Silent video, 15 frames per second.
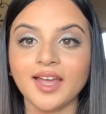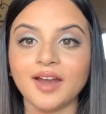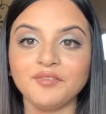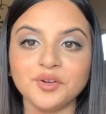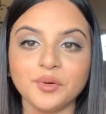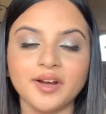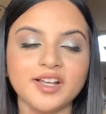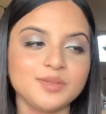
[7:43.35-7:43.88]

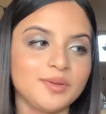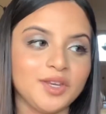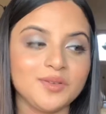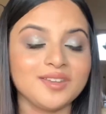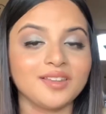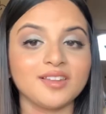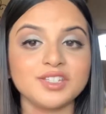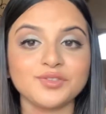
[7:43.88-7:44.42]
Everyone has been
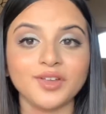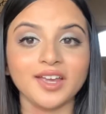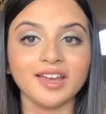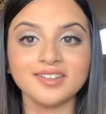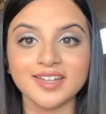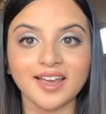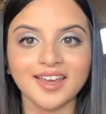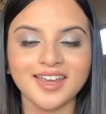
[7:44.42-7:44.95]
using this for like a
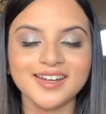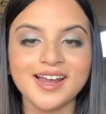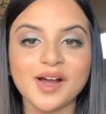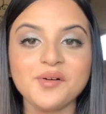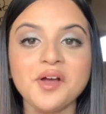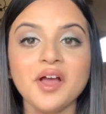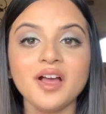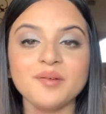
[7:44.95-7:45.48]
decade now,
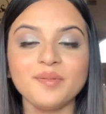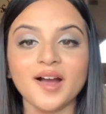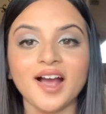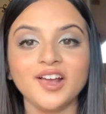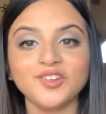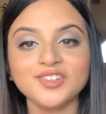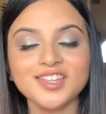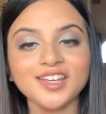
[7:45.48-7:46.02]
but I
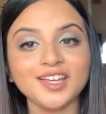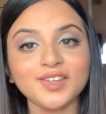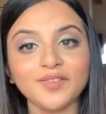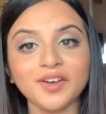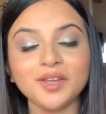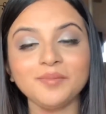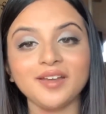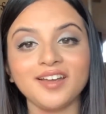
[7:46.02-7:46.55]
just think it's
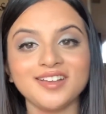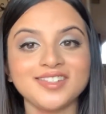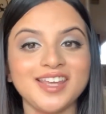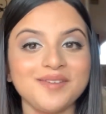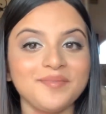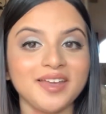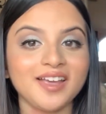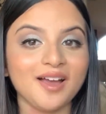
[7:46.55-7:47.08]
funny because
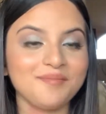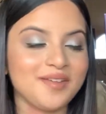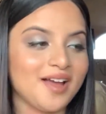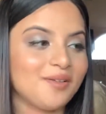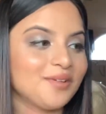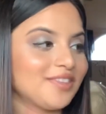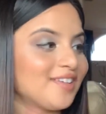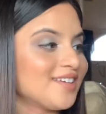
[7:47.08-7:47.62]
they come out
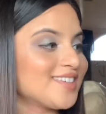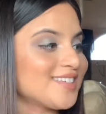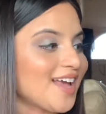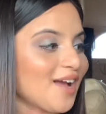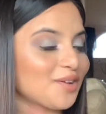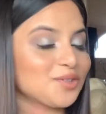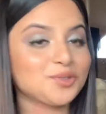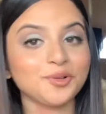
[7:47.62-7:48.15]
with this
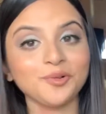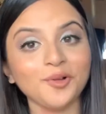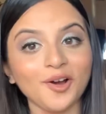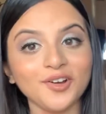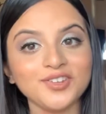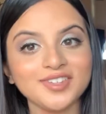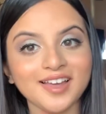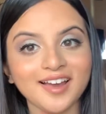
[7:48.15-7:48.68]
extra
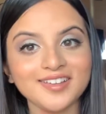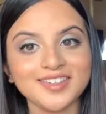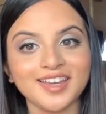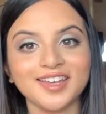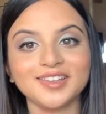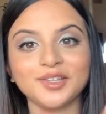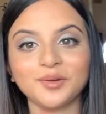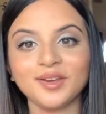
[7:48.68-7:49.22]
large size, like
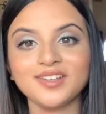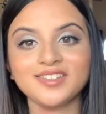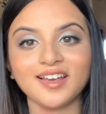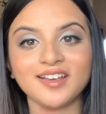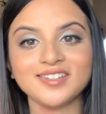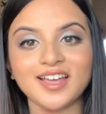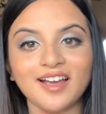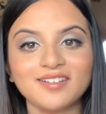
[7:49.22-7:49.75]
it literally
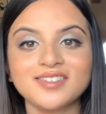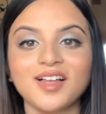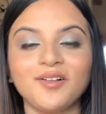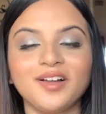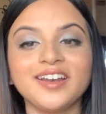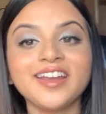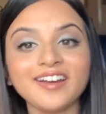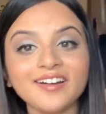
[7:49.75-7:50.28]
says XL on
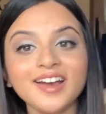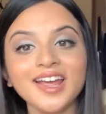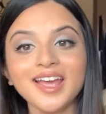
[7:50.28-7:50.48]
here,